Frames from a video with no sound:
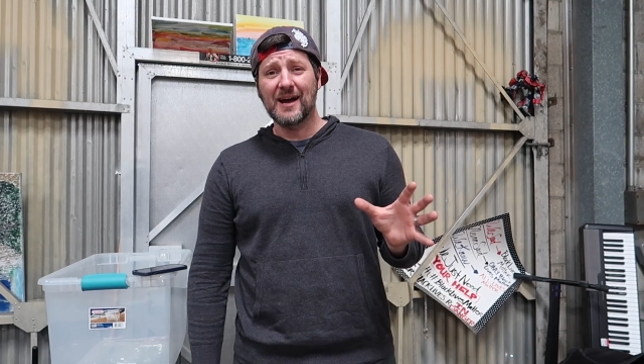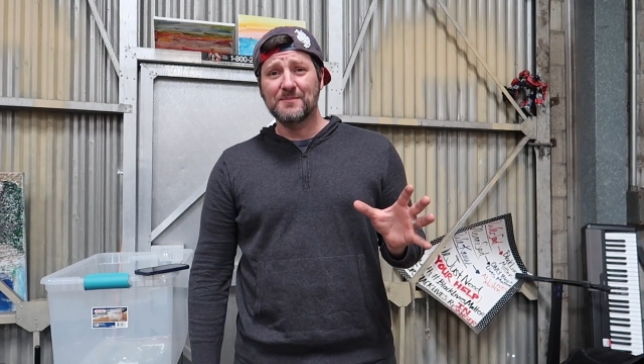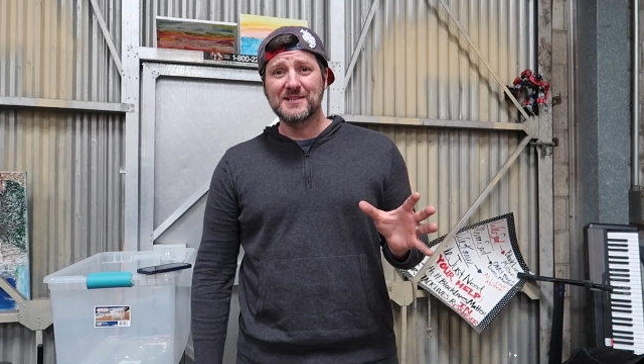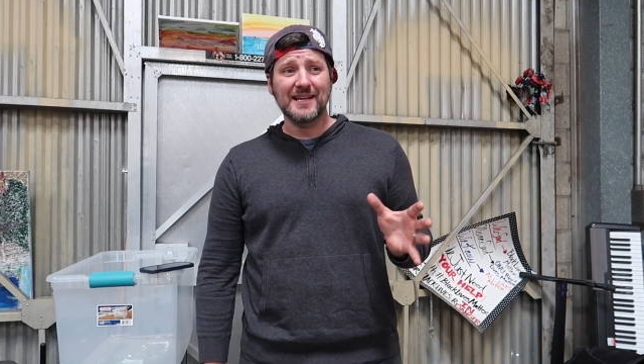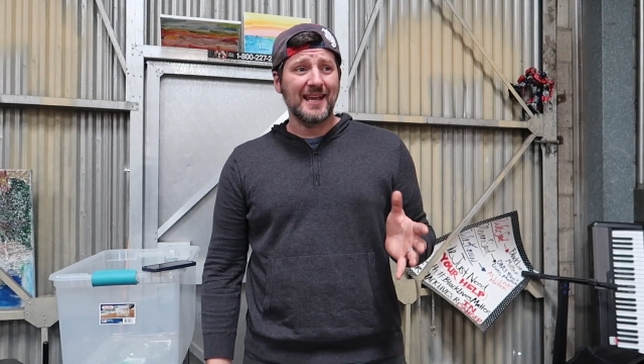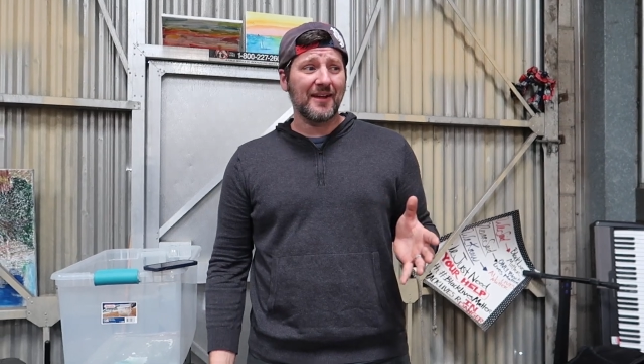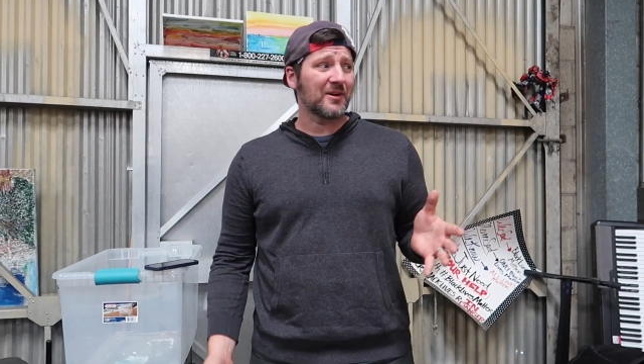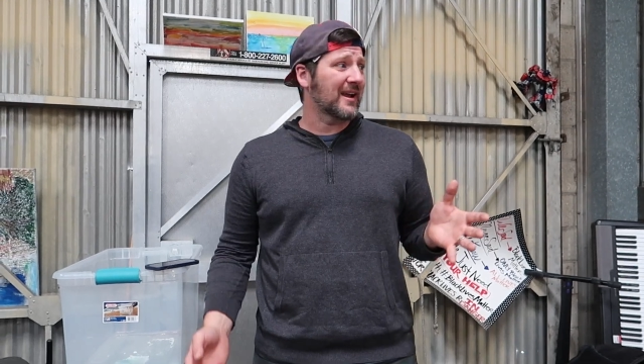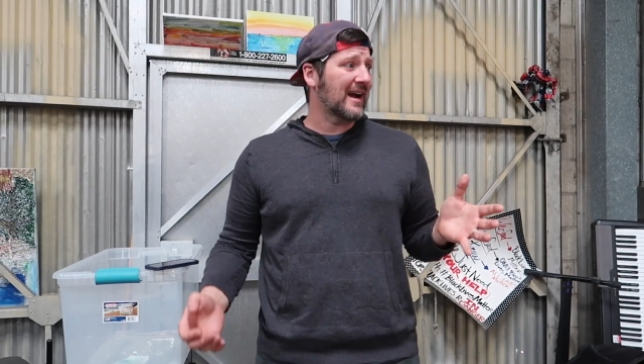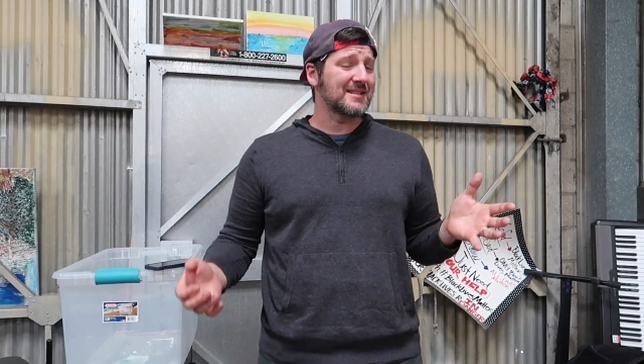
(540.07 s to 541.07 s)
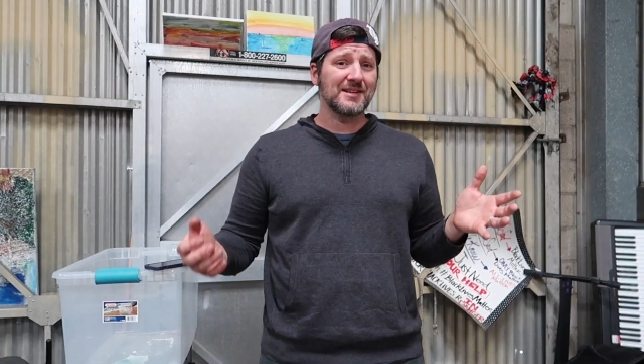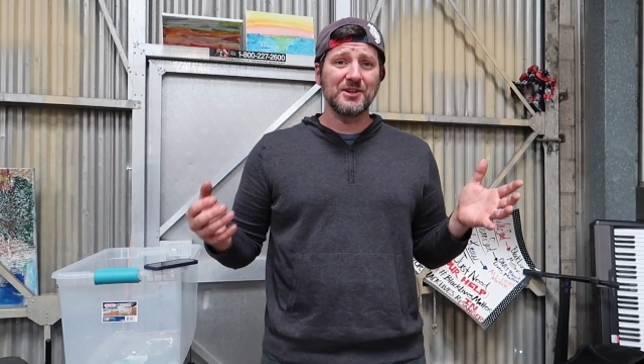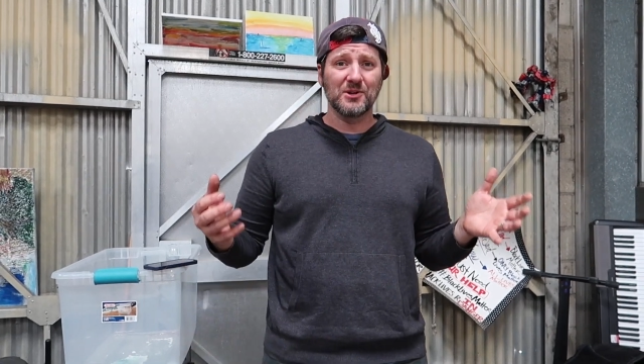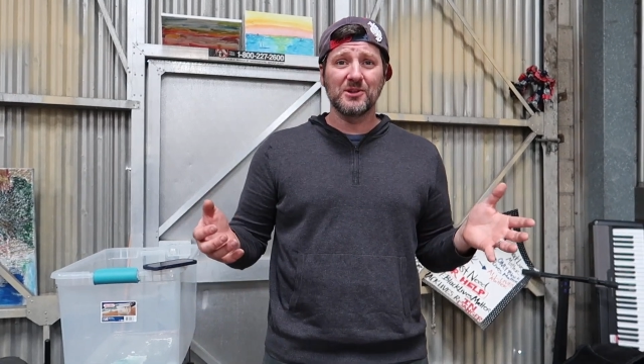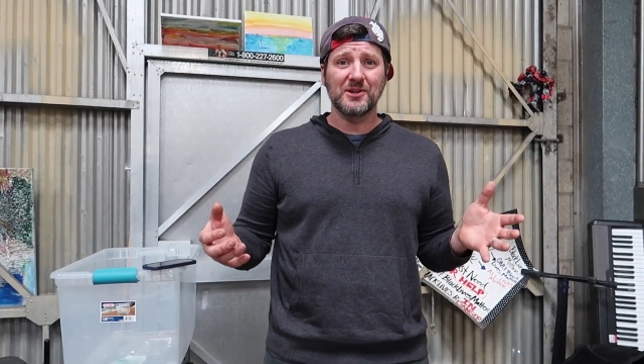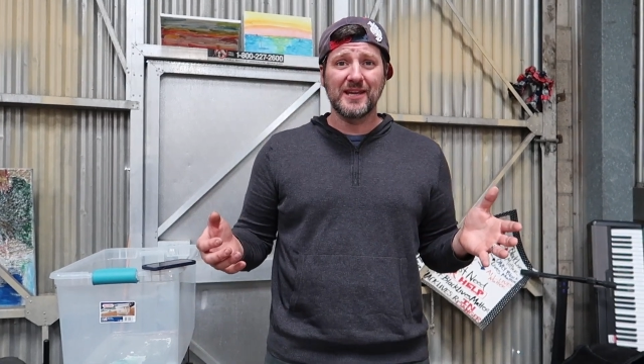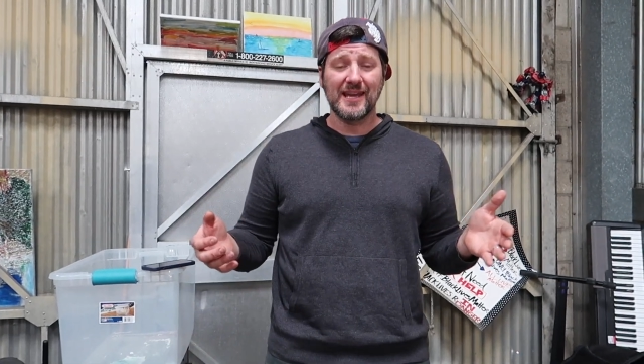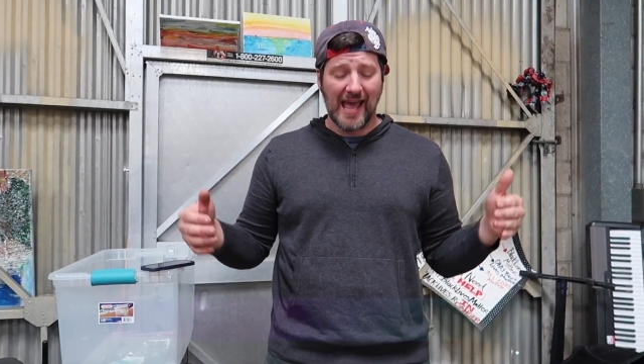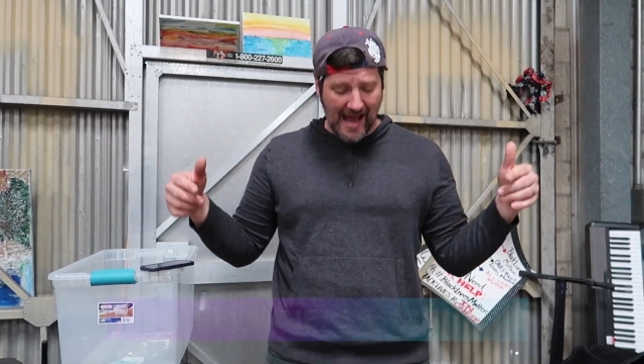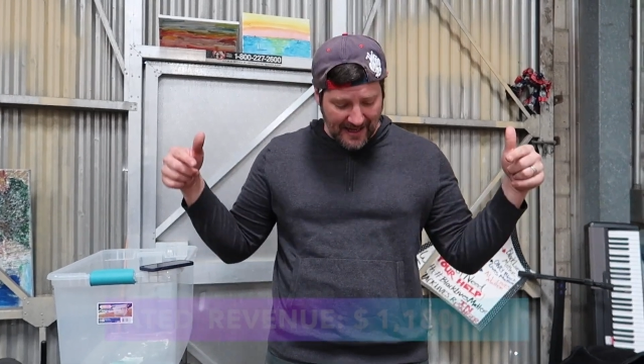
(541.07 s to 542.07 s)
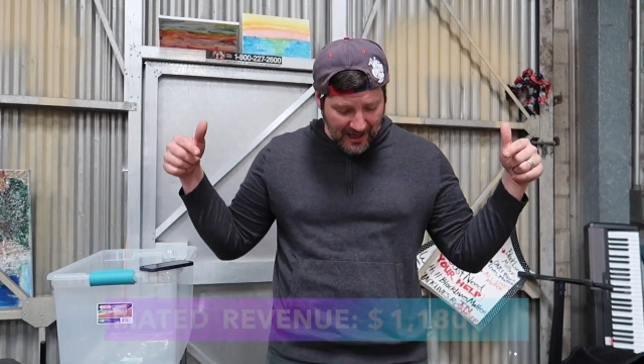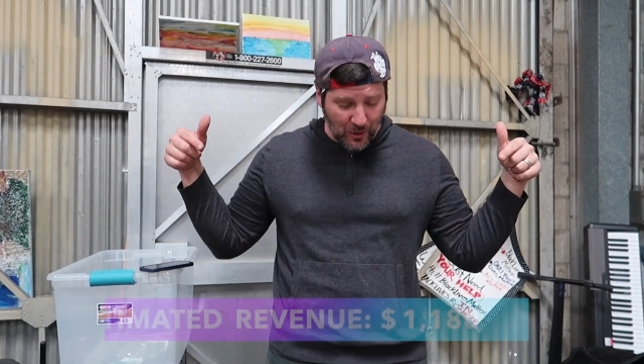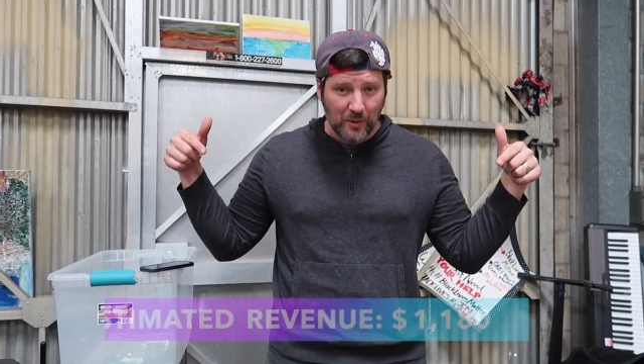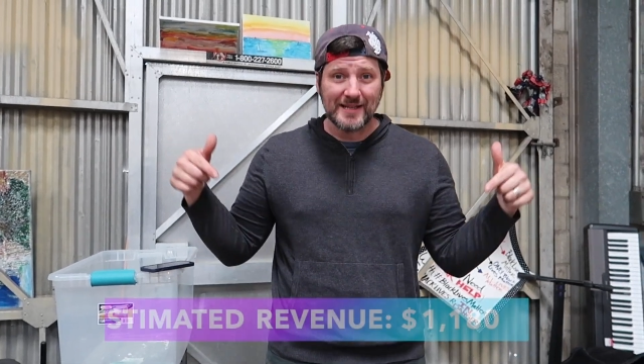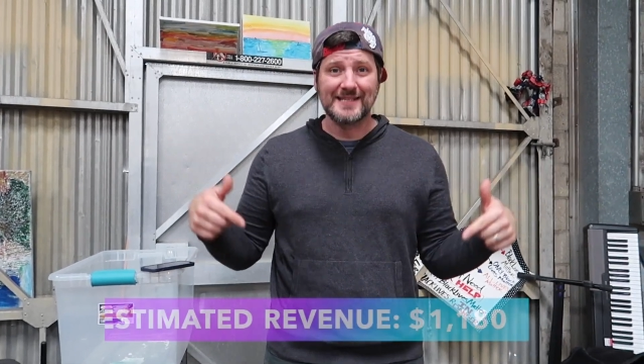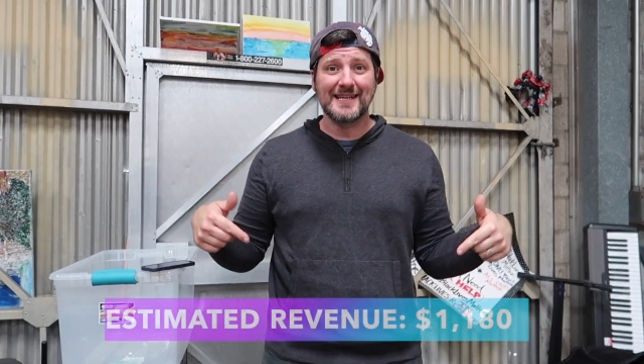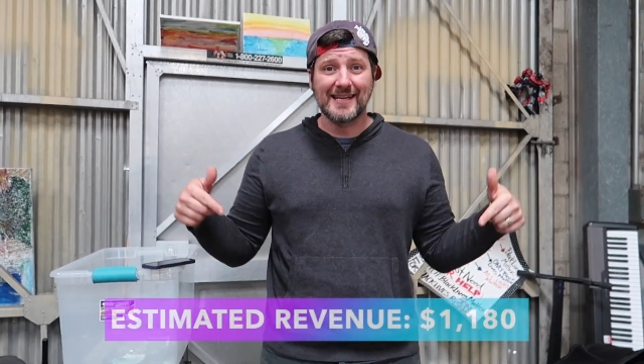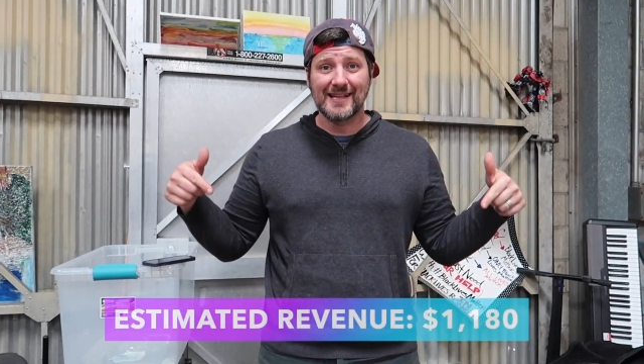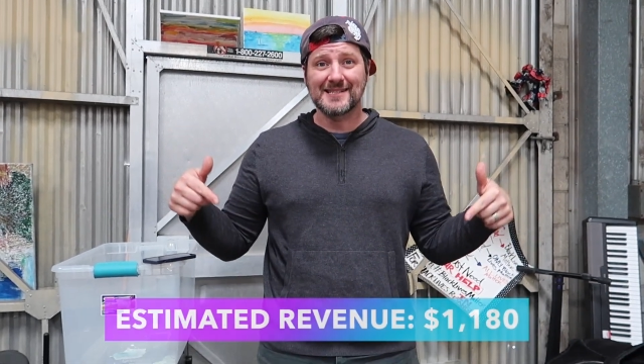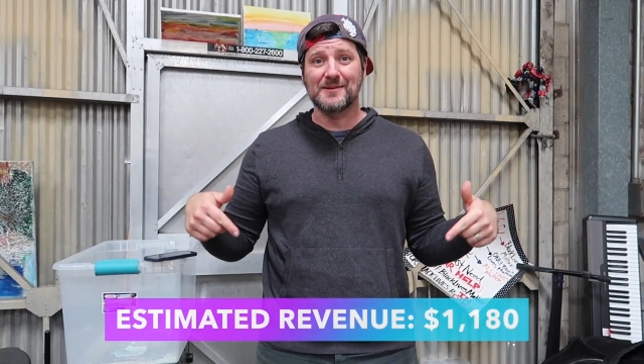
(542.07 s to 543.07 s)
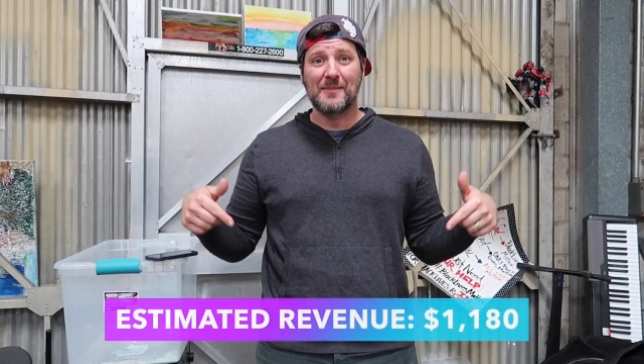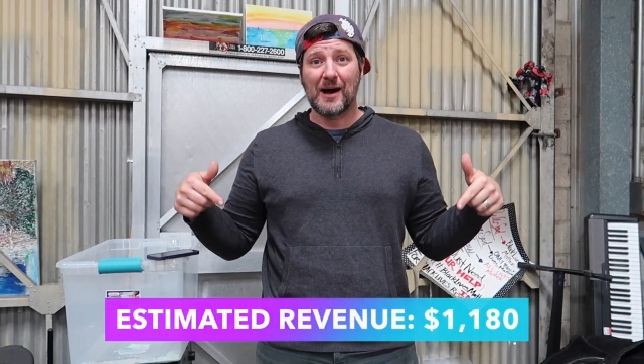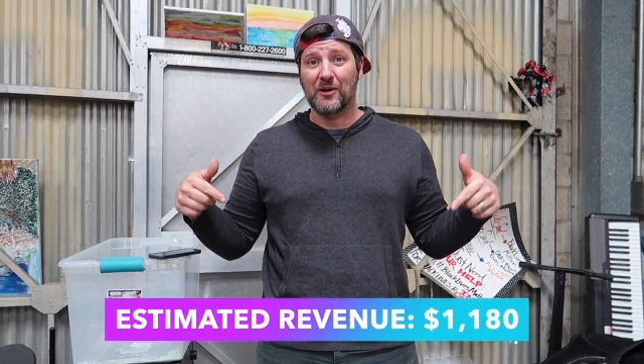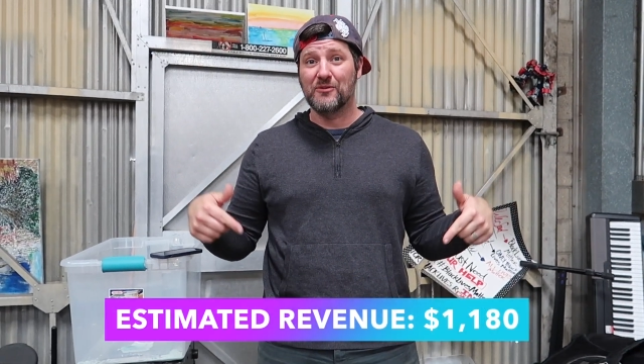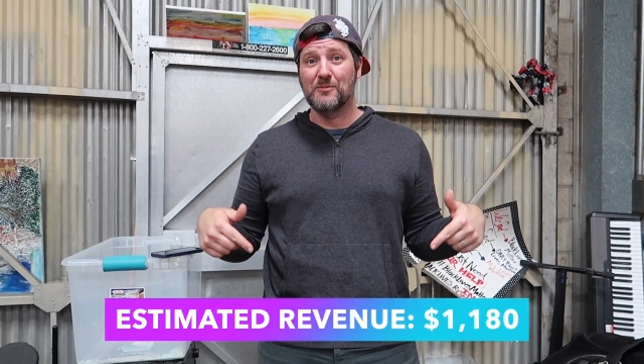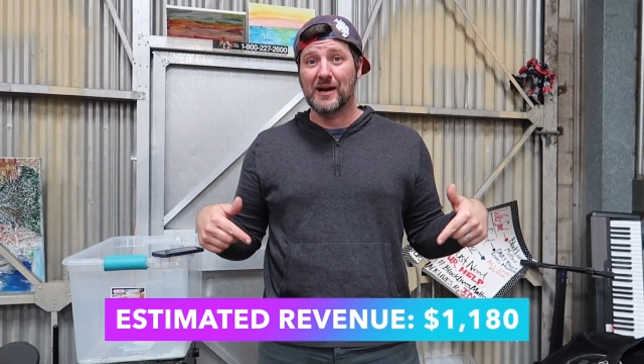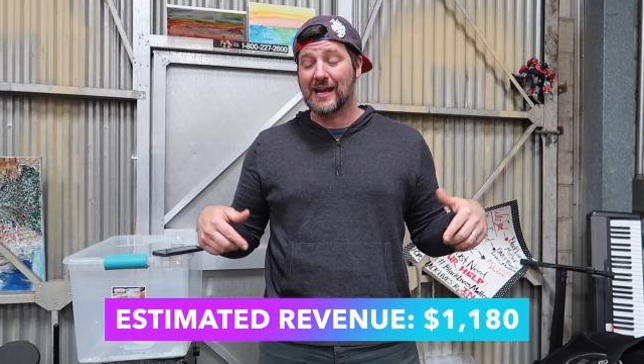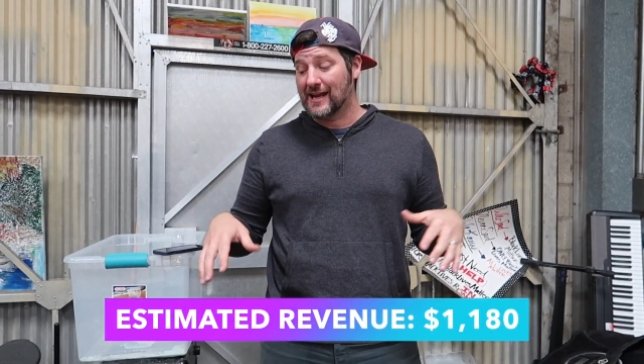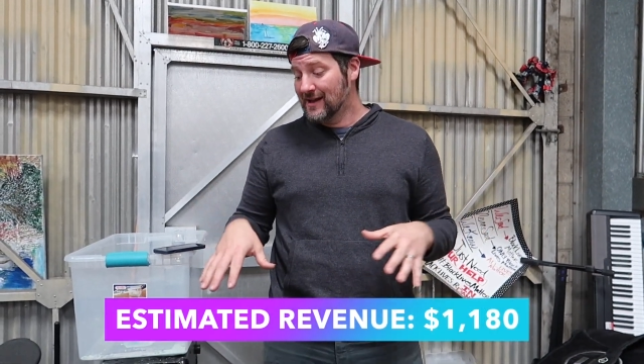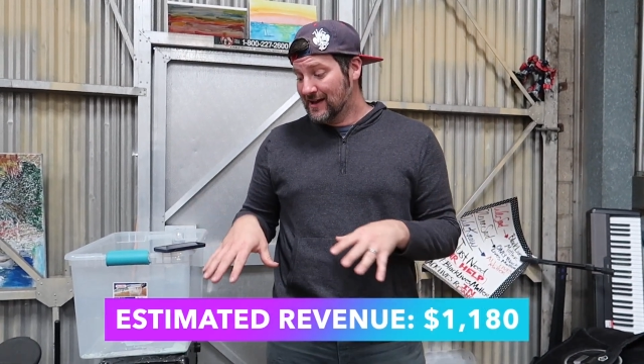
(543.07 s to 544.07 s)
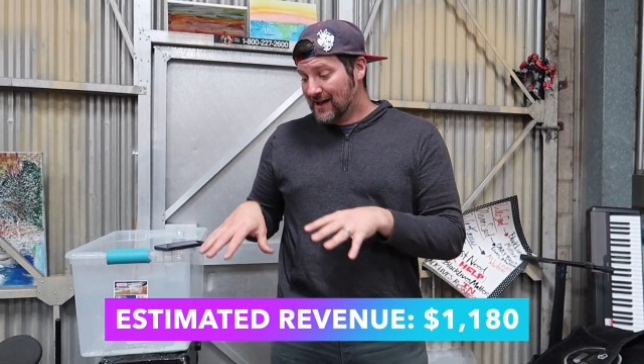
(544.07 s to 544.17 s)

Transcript: up together, guys, and you're looking at a ridiculous amount of money.